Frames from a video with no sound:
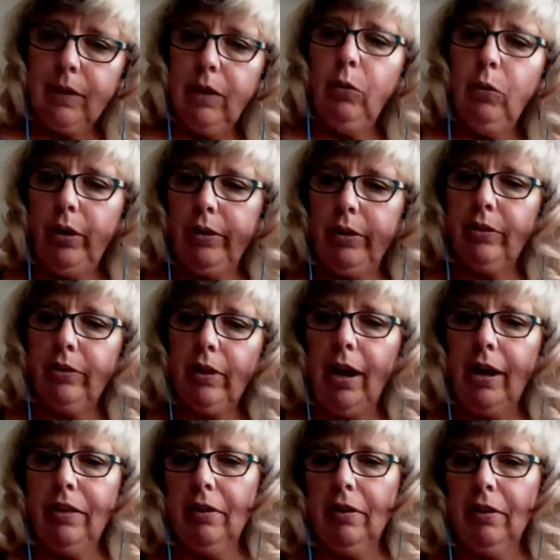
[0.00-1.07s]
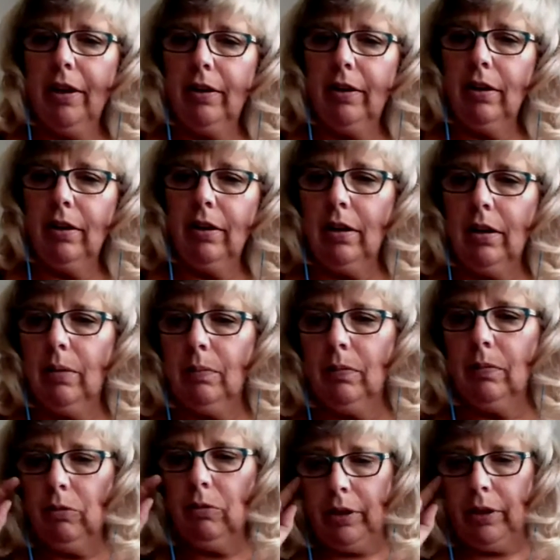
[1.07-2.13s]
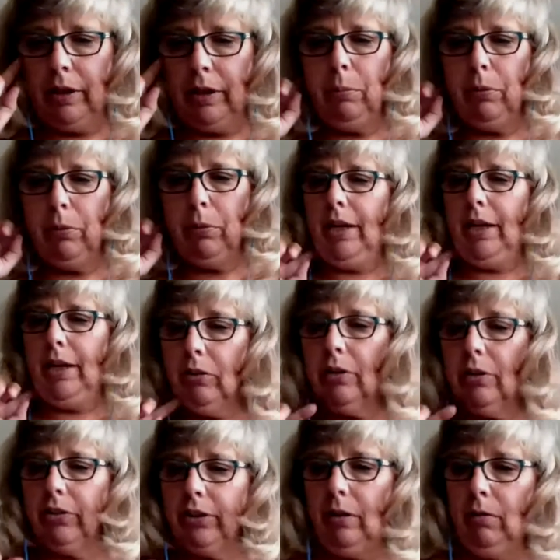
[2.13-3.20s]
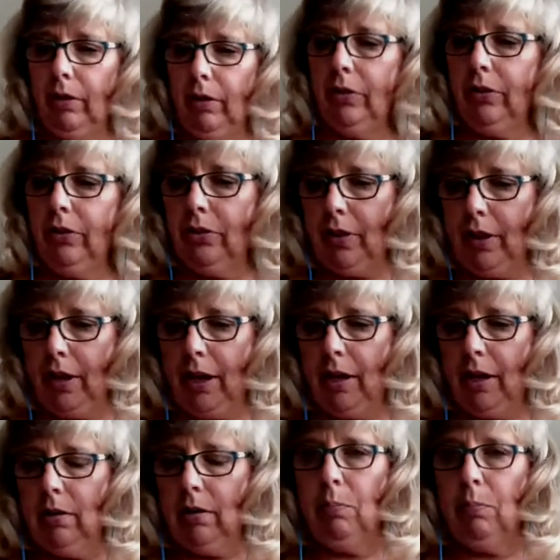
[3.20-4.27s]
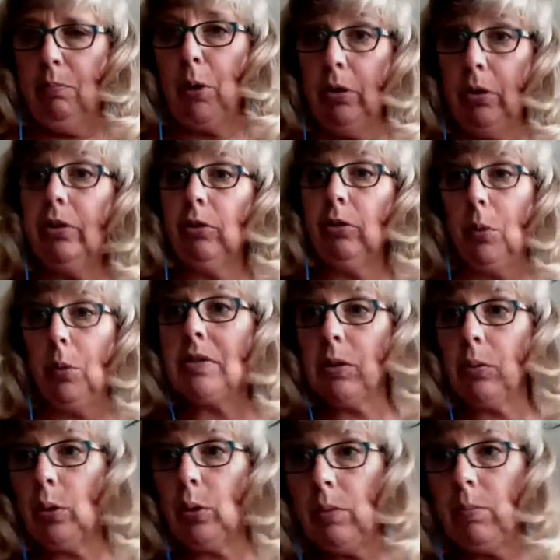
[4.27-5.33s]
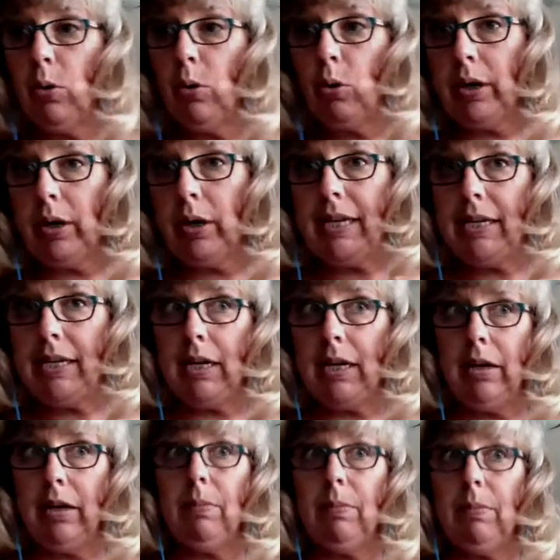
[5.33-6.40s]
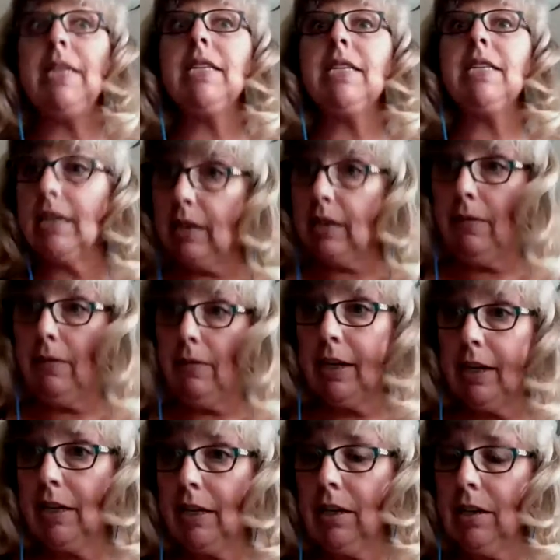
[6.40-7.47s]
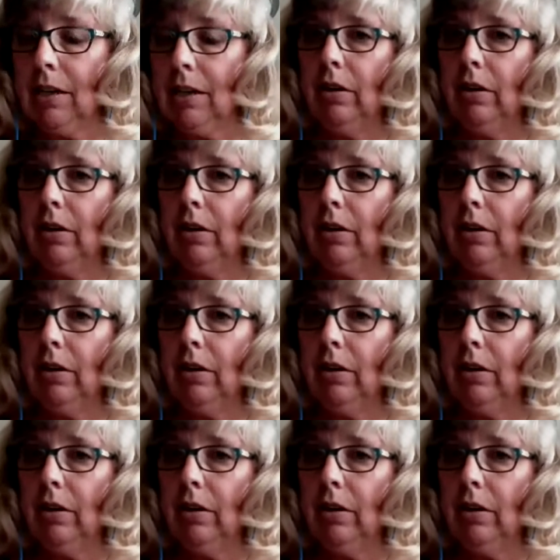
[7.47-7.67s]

was, I thought, really pretty interesting, which is that both groups reported a significant